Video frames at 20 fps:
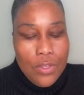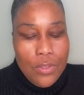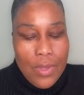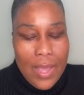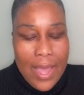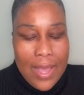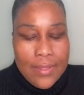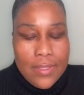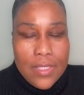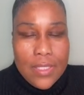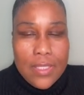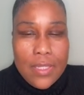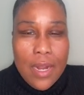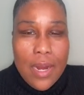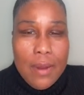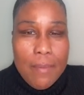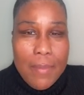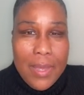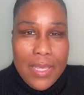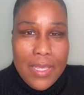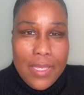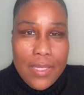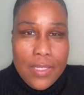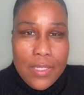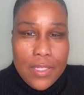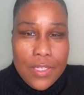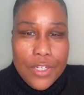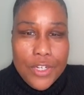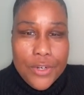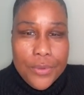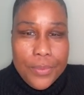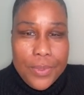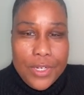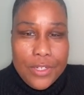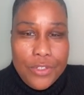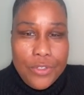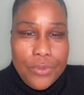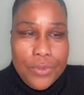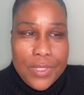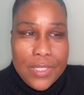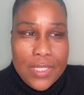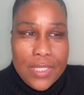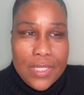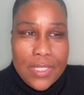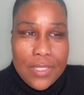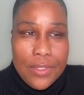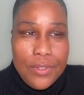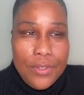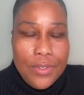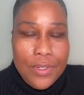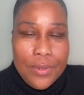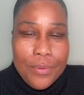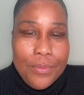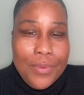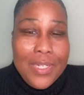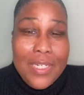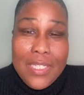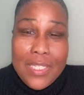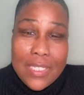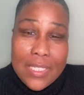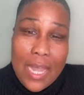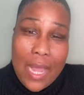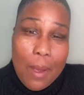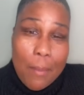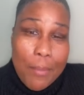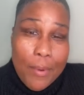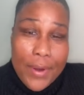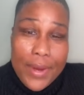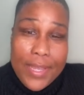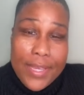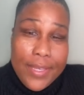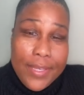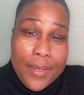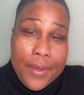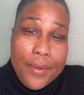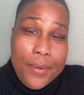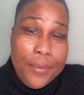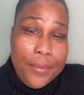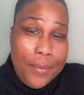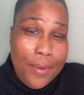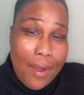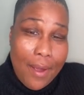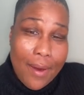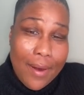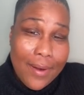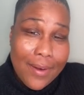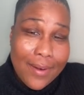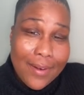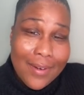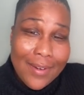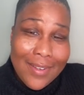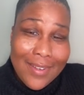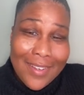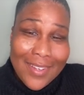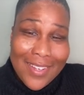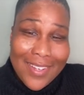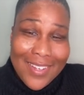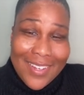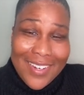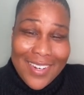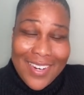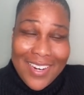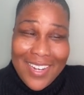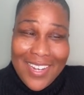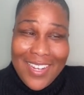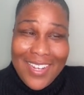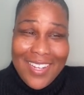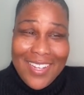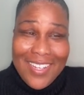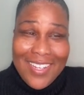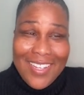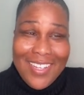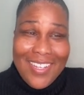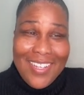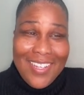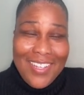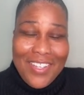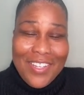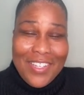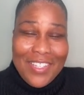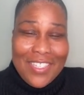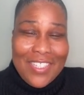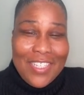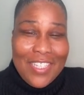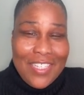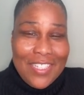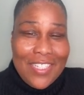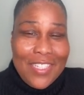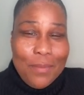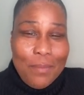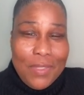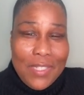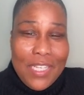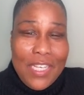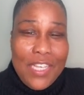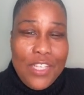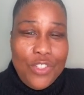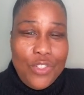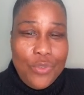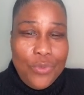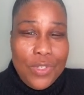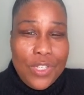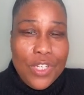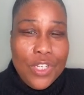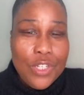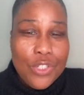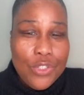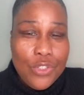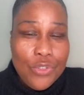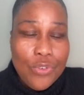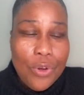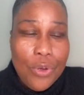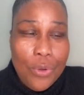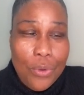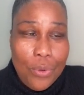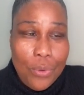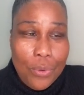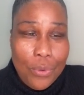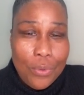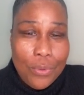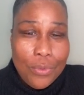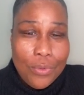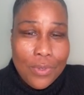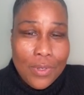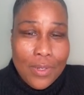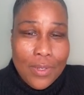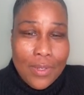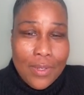You have to start making good career choices so you can really stop breaking your own heart, right? It's some things you can control